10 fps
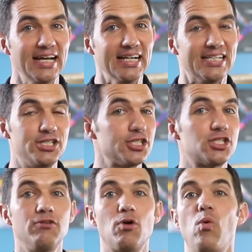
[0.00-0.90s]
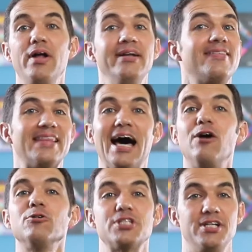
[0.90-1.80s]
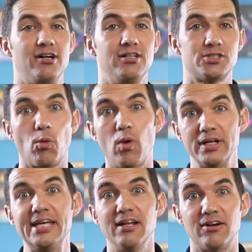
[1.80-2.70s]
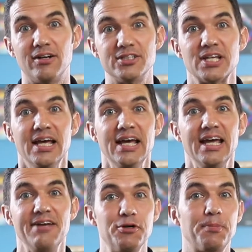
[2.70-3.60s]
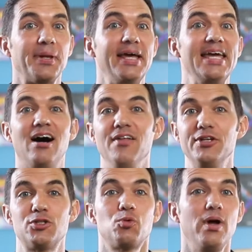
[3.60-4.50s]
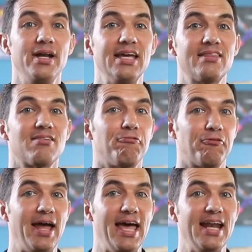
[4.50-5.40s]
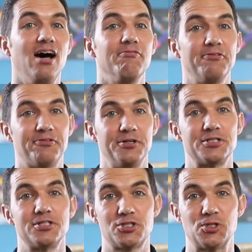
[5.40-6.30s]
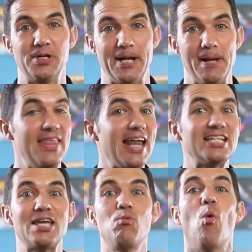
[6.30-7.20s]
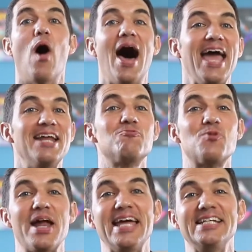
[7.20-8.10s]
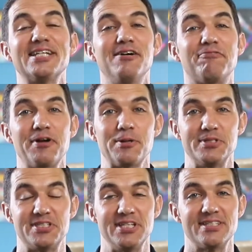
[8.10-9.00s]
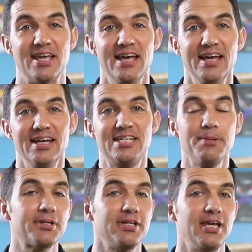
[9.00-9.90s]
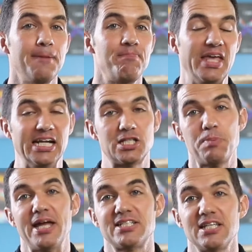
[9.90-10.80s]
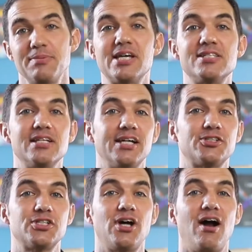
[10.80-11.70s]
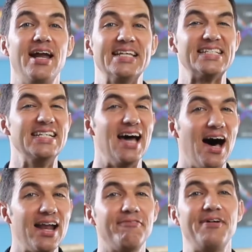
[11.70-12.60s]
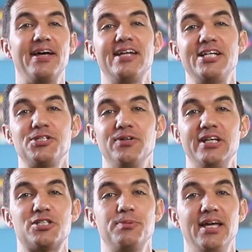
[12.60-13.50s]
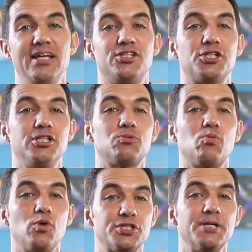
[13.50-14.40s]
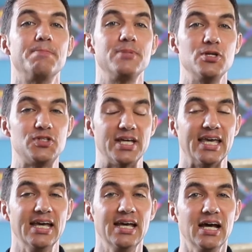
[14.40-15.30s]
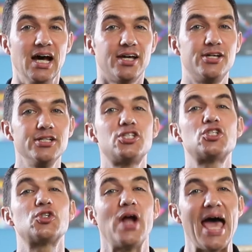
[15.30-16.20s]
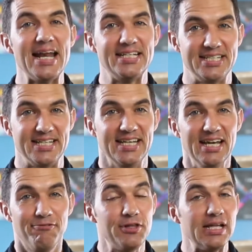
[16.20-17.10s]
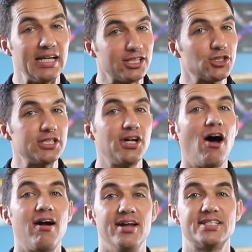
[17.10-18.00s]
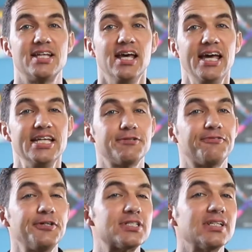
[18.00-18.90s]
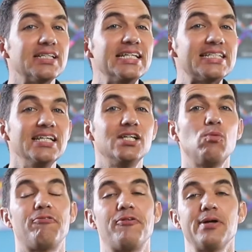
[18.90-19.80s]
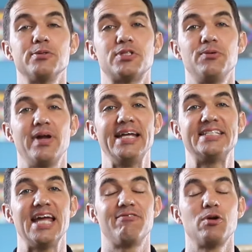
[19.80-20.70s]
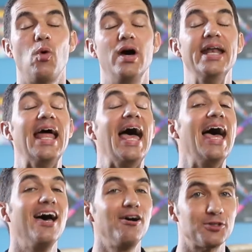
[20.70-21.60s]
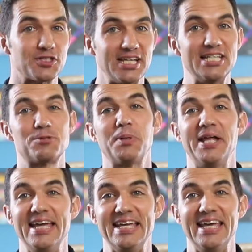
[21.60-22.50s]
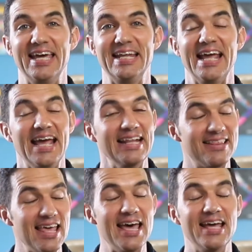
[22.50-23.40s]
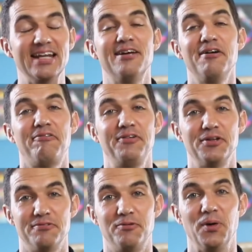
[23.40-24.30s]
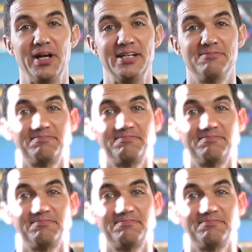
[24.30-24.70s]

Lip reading: to just over 1000 Hertz or 1 kilohertz if you're playing on the 20th fret of the 1st string. And that is a wide range of frequencies. Typically, and especially because the electric guitar is not a foundational instrument in church worship music, a good strategy for the electric guitarist is to first listen to what frequency range everyone else is playing in and then fill the void.